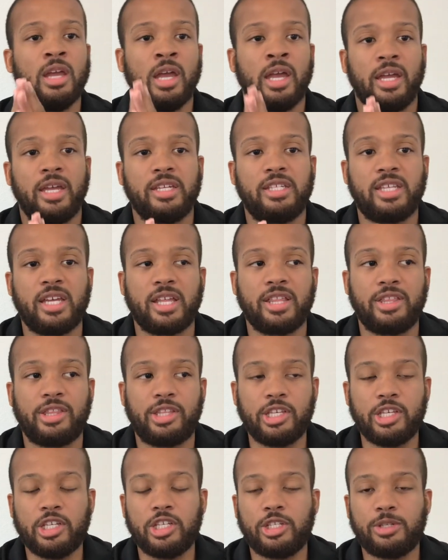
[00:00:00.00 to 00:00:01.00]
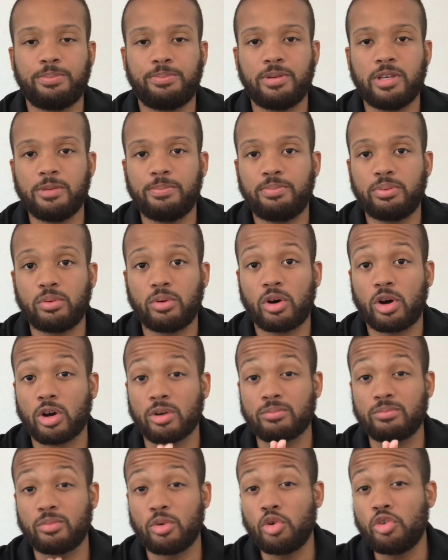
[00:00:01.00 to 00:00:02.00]
is that these people are
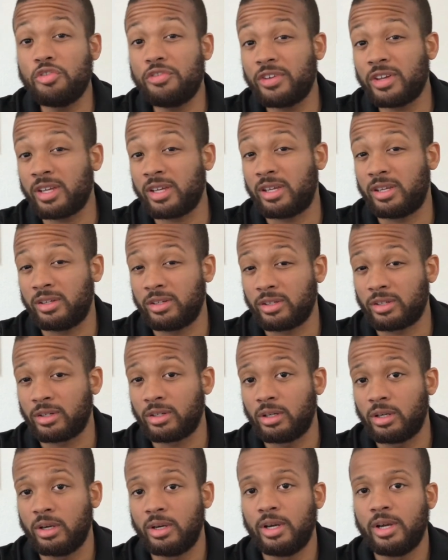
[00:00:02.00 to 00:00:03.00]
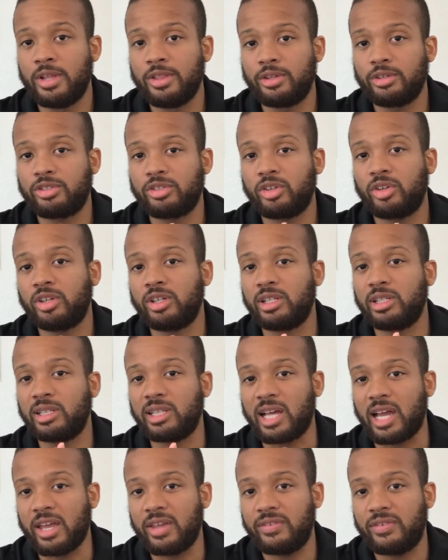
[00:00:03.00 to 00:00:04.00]
moving here. They're starting a
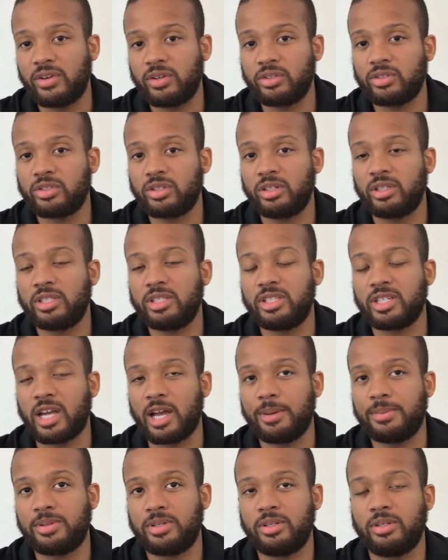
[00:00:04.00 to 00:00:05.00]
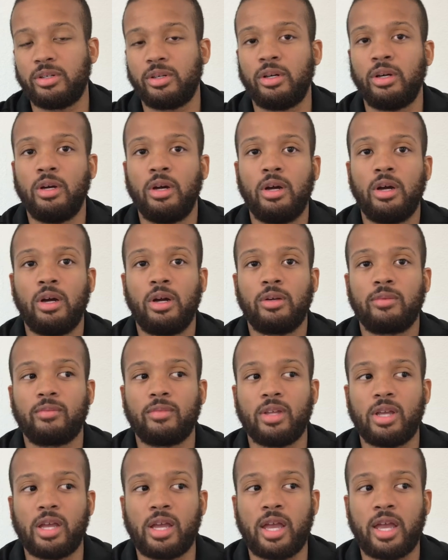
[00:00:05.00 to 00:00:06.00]
life here. They're starting jobs here.
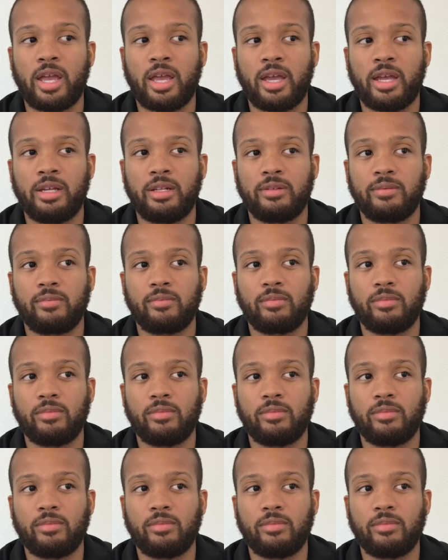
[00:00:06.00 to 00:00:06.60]
And,